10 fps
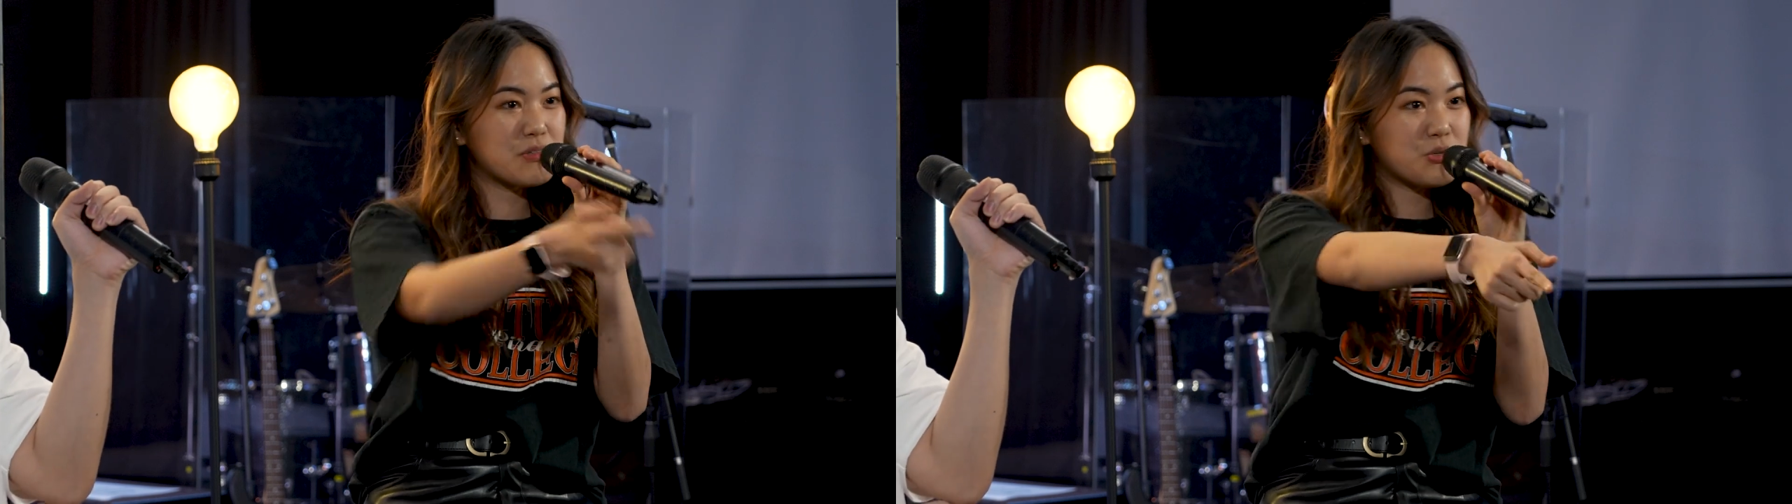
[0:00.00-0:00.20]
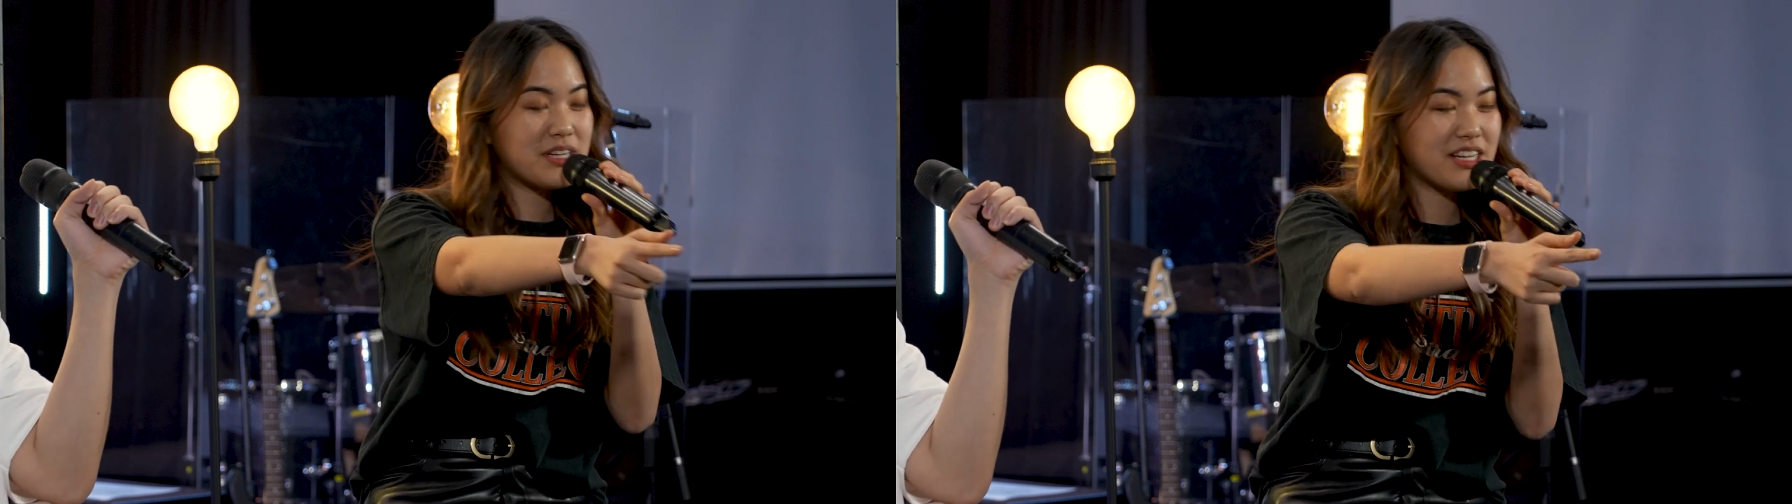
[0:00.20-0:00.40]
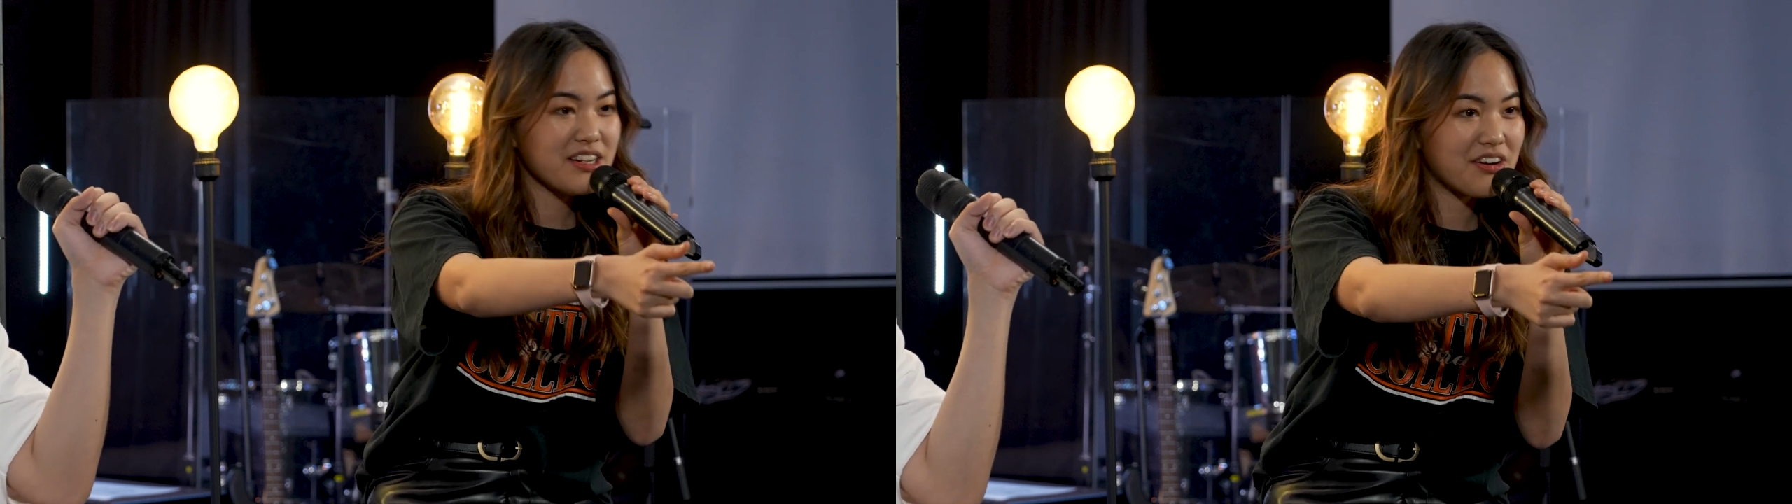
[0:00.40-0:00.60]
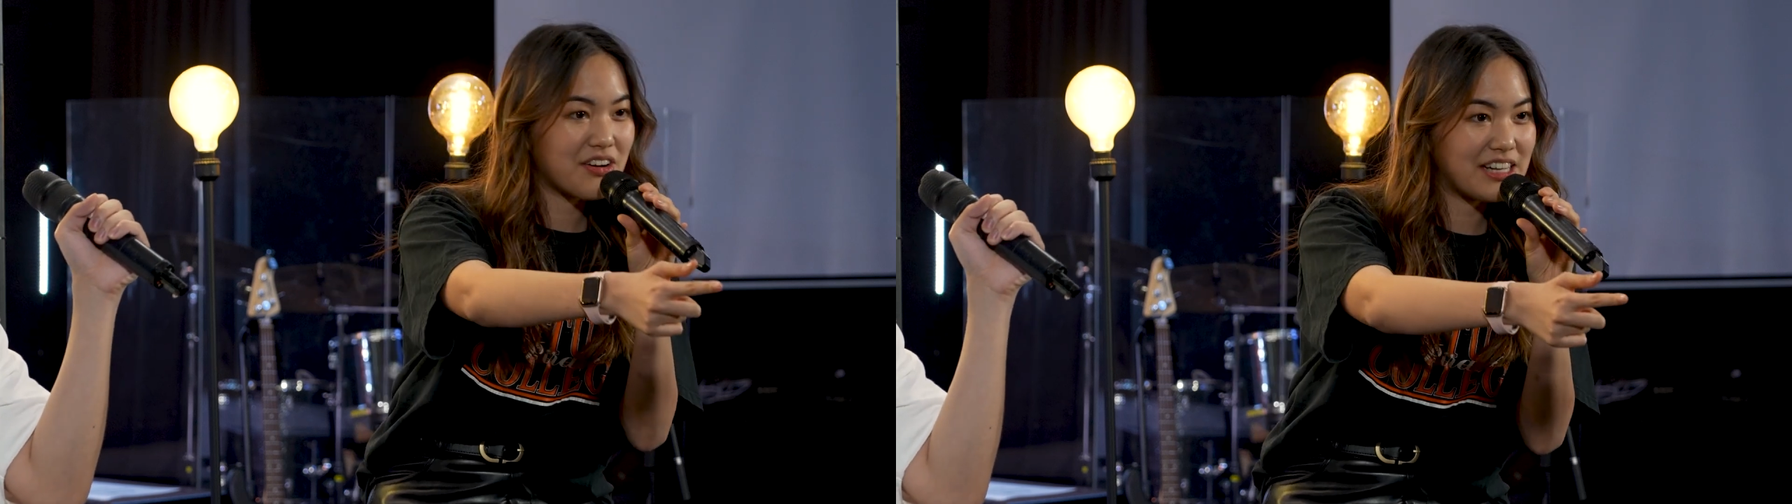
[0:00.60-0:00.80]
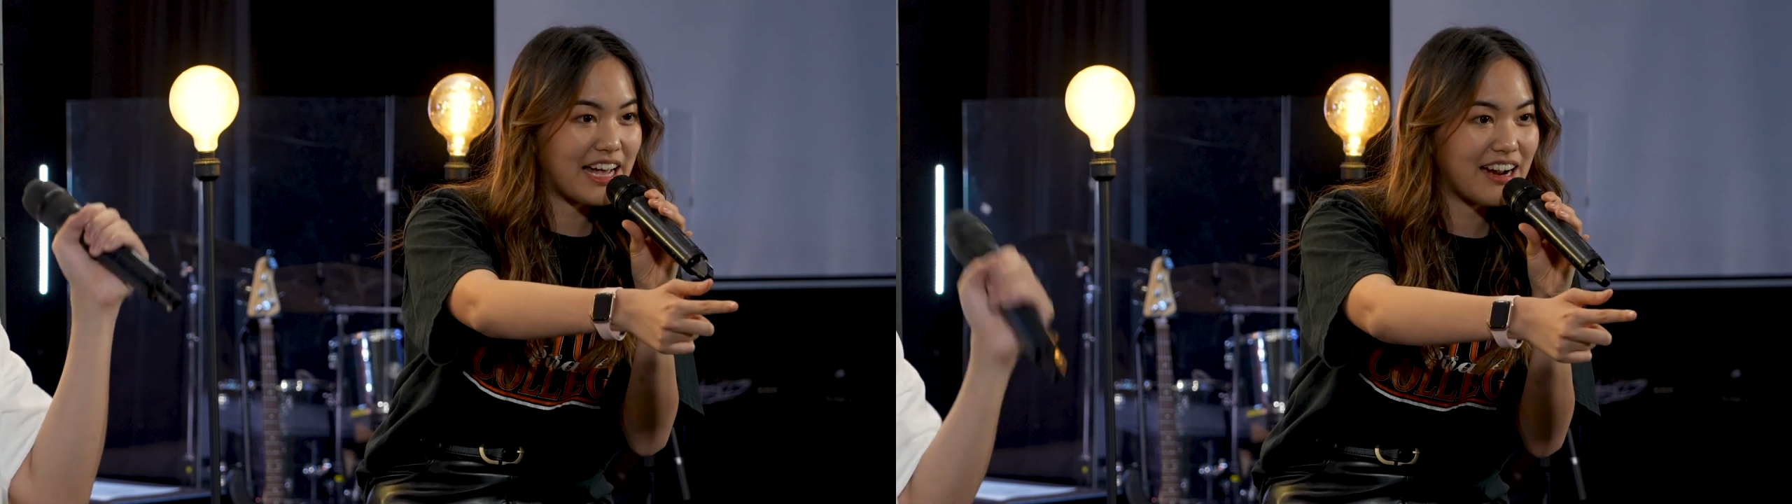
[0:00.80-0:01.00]
Twinning
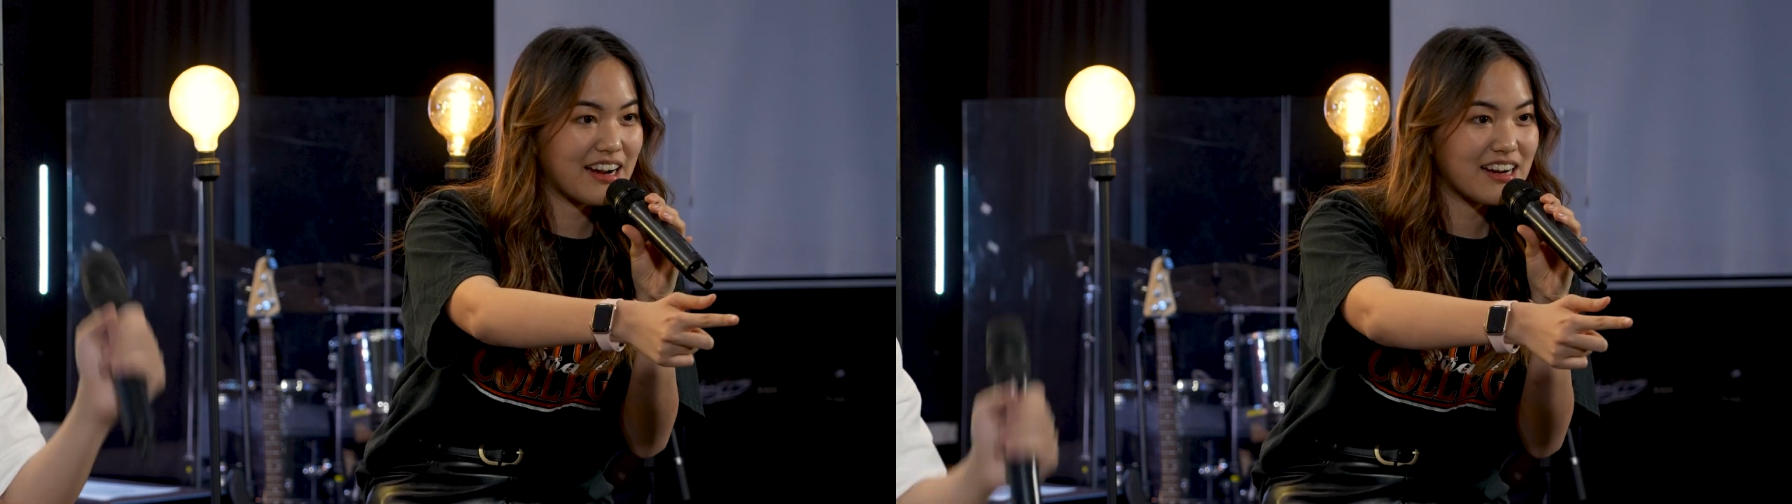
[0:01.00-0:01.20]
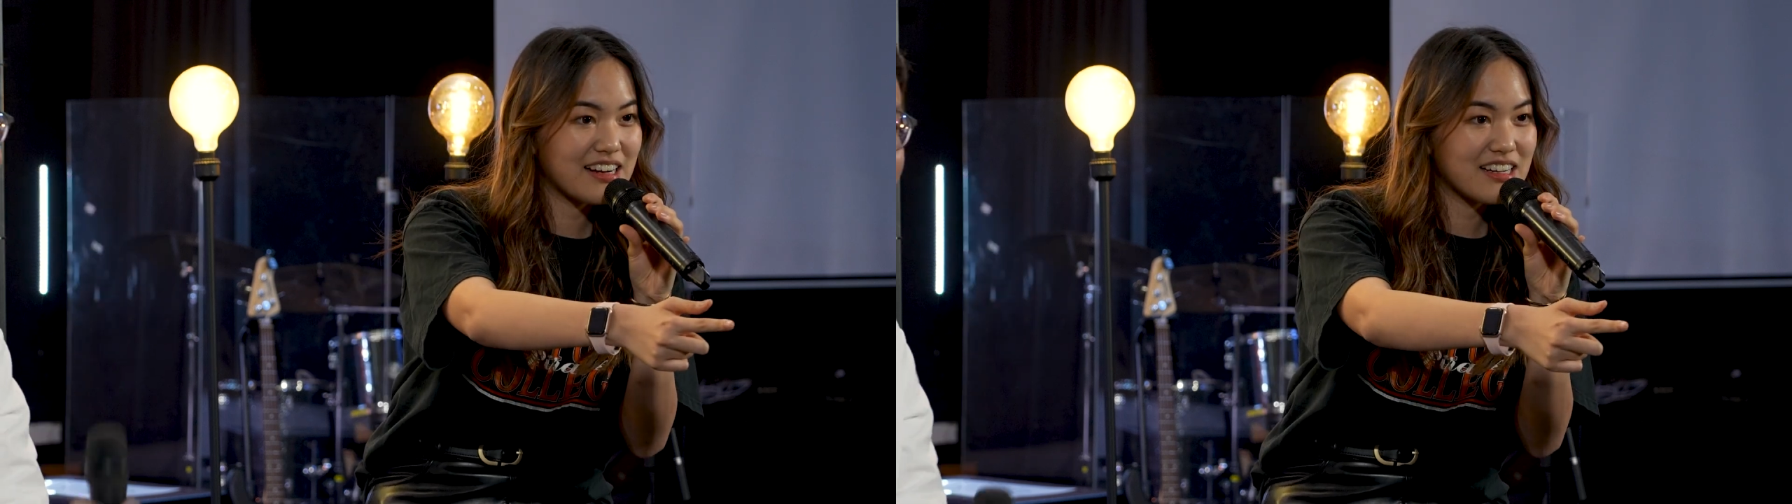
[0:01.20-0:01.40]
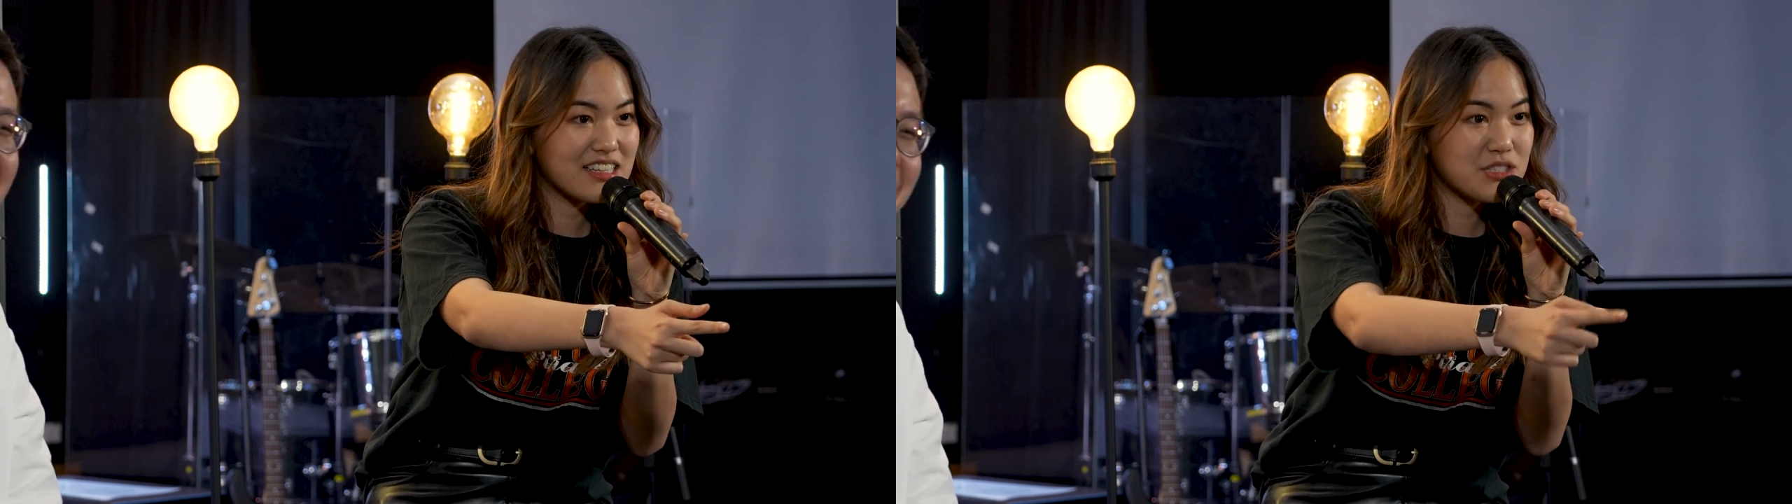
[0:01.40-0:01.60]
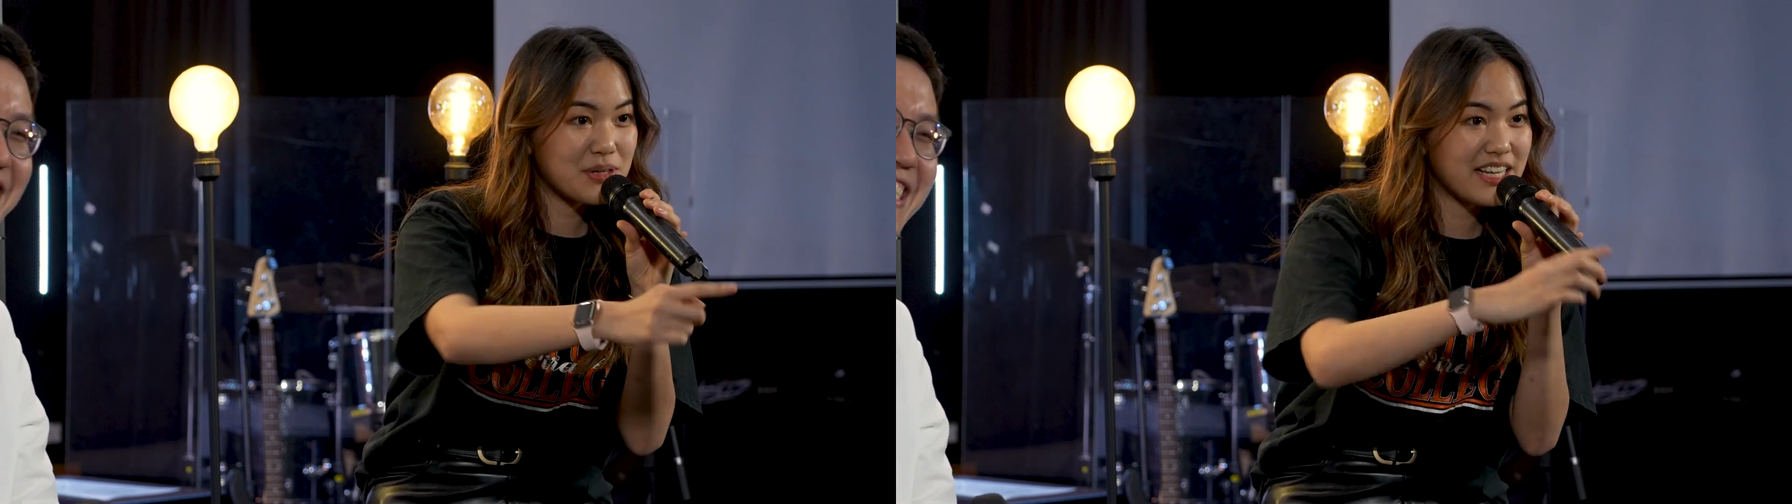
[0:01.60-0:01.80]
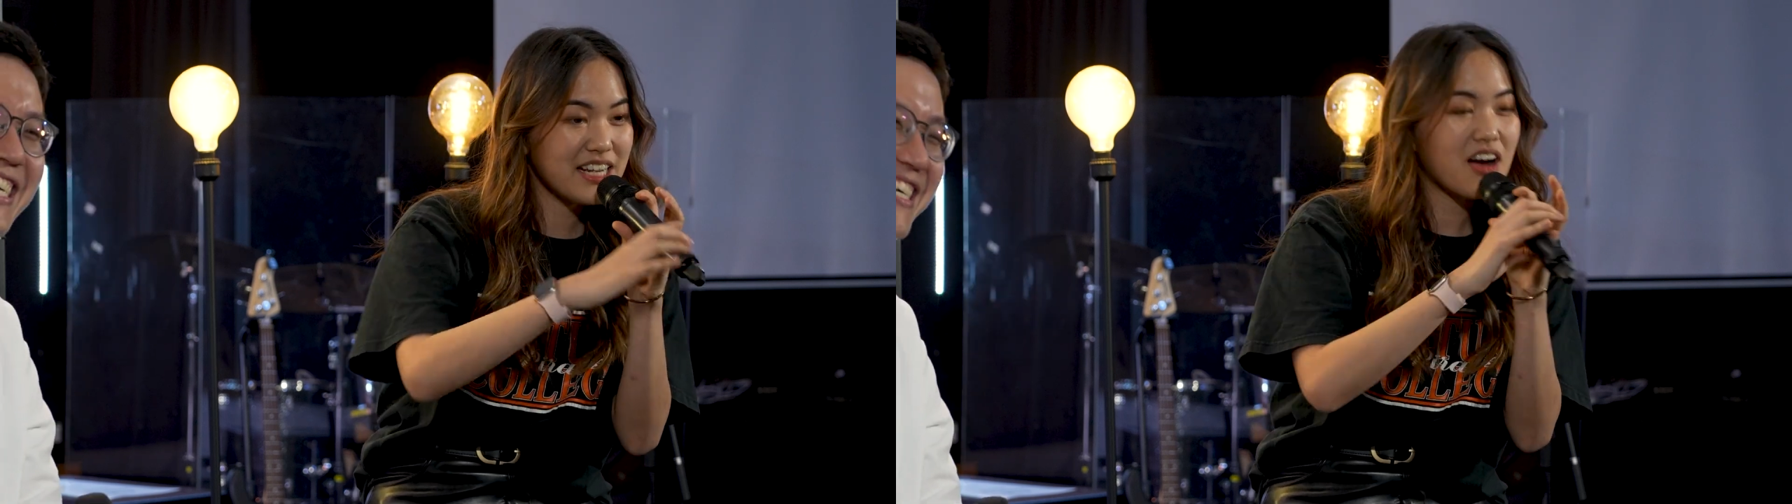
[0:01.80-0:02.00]
or
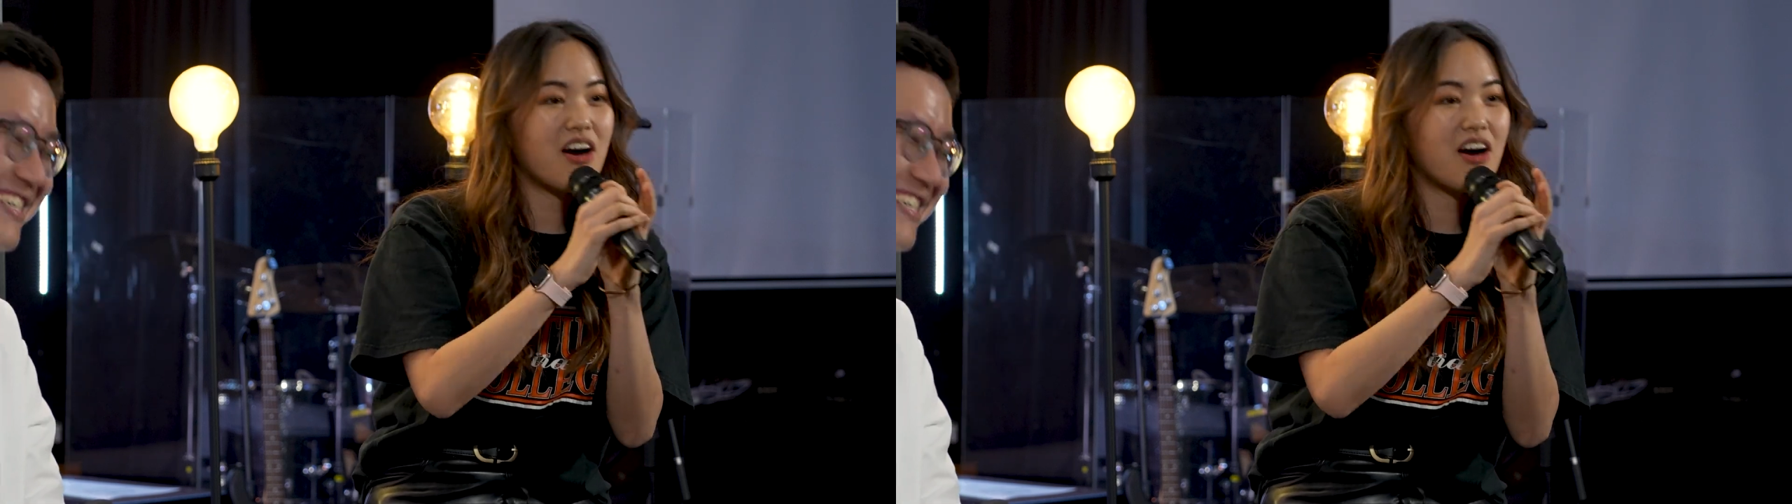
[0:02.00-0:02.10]
twinning?